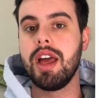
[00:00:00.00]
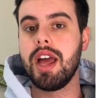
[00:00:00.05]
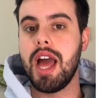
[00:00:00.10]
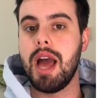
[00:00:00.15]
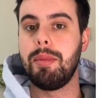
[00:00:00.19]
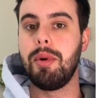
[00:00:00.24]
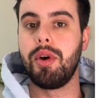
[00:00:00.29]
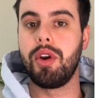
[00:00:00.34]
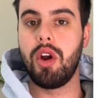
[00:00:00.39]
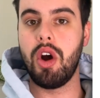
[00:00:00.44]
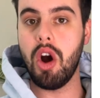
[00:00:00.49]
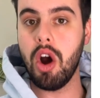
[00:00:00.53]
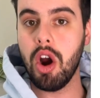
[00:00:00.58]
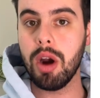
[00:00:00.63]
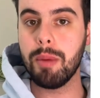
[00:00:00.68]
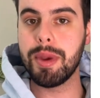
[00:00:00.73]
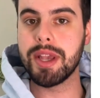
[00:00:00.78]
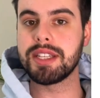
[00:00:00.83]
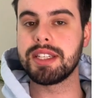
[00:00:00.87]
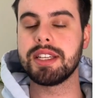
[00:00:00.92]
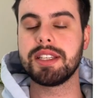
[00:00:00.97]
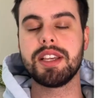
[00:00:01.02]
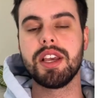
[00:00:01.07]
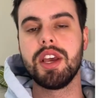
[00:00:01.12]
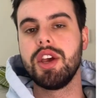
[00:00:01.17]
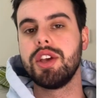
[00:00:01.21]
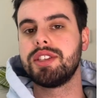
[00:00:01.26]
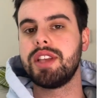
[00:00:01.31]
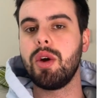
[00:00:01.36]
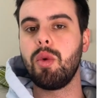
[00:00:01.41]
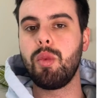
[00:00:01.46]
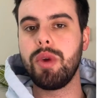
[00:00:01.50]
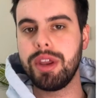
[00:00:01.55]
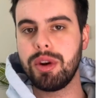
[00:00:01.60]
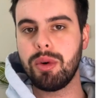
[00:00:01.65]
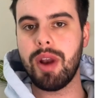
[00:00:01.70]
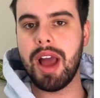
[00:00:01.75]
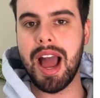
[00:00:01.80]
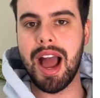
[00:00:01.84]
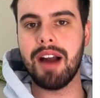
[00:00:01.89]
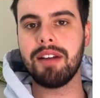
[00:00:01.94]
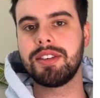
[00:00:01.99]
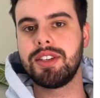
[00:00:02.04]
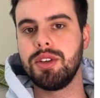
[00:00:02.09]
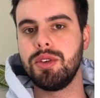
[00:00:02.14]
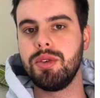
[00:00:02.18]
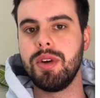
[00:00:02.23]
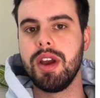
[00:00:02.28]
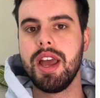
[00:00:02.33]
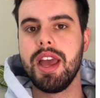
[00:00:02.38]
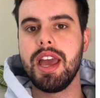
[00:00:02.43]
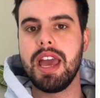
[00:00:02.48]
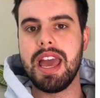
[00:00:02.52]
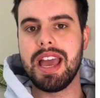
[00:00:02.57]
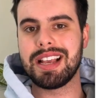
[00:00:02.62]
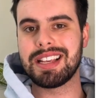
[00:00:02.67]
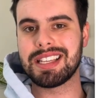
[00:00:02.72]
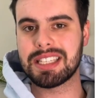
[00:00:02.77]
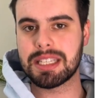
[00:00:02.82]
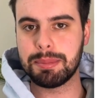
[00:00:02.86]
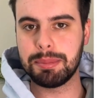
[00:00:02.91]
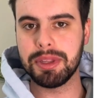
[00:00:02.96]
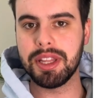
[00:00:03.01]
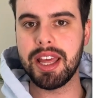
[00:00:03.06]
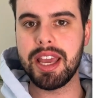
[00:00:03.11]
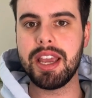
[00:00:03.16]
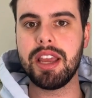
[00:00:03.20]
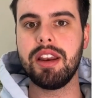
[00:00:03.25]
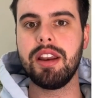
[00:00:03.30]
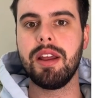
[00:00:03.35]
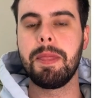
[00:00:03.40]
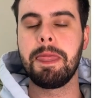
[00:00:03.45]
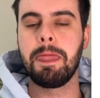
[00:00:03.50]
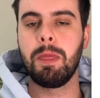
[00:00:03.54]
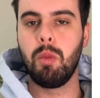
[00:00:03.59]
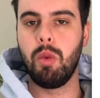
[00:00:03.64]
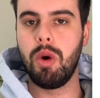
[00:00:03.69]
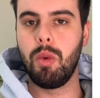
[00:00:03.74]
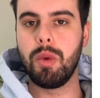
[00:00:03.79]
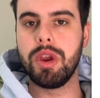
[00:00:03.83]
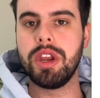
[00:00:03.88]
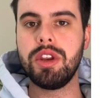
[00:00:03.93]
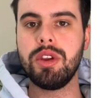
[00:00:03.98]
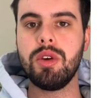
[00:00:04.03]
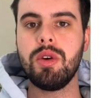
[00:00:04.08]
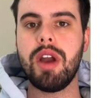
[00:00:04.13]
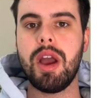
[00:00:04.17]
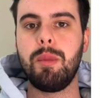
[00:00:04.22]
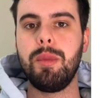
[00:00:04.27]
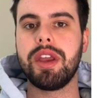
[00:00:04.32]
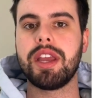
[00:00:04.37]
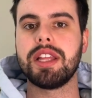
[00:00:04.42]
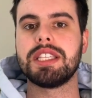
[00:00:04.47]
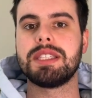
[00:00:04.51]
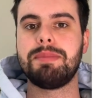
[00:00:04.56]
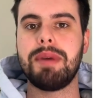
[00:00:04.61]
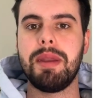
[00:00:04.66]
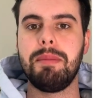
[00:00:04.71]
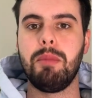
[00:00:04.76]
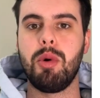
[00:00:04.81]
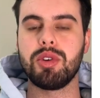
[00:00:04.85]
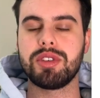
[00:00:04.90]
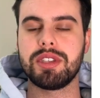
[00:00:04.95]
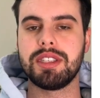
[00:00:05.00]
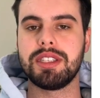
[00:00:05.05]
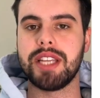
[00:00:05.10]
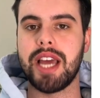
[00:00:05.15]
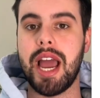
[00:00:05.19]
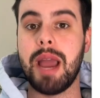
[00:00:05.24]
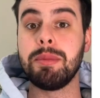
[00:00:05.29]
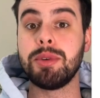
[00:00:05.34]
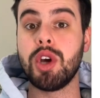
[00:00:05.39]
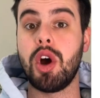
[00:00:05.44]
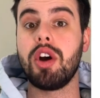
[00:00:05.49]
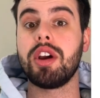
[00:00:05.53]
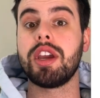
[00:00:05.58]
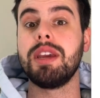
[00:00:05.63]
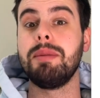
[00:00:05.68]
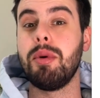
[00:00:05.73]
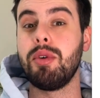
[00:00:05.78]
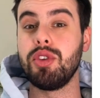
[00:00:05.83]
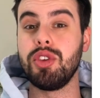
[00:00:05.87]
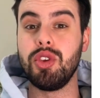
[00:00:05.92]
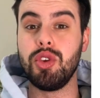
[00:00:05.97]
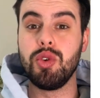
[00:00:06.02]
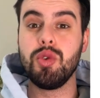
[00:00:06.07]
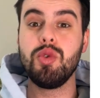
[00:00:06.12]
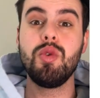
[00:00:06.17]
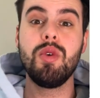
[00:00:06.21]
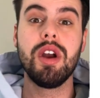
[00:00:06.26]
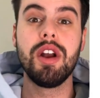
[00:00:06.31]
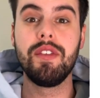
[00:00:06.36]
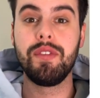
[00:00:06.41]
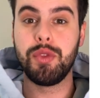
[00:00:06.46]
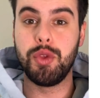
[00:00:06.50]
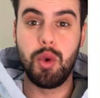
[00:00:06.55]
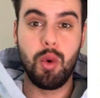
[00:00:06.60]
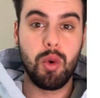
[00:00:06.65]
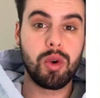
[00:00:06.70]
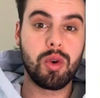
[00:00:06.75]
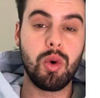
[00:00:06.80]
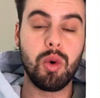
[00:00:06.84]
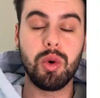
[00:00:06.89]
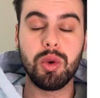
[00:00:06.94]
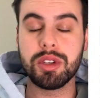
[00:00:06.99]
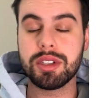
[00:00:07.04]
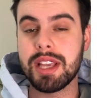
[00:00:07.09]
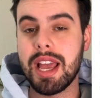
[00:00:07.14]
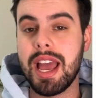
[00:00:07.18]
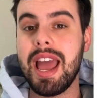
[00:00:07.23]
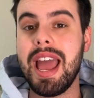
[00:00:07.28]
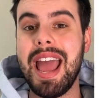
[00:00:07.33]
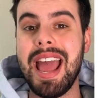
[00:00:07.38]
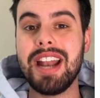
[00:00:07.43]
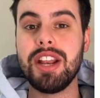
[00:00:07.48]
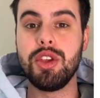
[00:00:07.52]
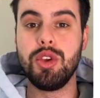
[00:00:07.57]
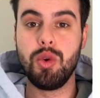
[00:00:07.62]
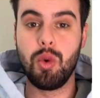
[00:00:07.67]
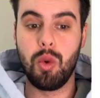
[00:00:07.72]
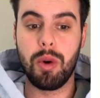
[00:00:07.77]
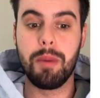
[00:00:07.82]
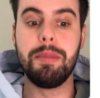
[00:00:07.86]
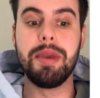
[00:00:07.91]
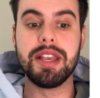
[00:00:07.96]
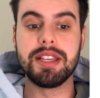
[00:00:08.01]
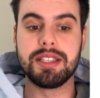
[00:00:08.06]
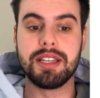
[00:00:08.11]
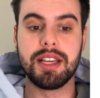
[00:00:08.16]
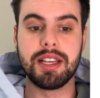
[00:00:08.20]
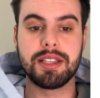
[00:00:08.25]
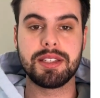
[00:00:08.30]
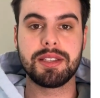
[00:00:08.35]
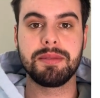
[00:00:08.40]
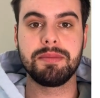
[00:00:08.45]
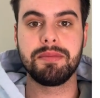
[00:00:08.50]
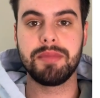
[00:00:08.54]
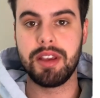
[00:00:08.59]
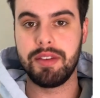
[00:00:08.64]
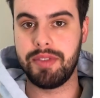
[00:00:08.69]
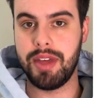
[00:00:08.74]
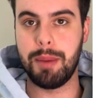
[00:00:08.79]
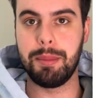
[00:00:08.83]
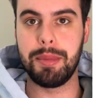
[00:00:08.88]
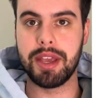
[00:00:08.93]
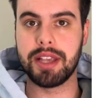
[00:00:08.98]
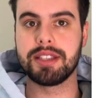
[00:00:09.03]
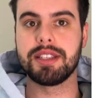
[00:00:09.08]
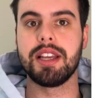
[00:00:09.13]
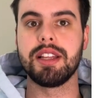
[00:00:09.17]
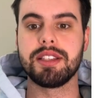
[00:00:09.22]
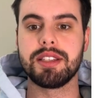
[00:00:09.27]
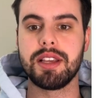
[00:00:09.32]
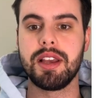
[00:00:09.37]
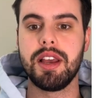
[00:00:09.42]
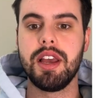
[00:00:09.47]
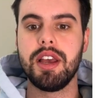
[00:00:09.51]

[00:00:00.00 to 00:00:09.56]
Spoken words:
about our business so that we don't have to explain what we do, and we can spend most of the time talking about you, your goals, and your business. If that makes sense.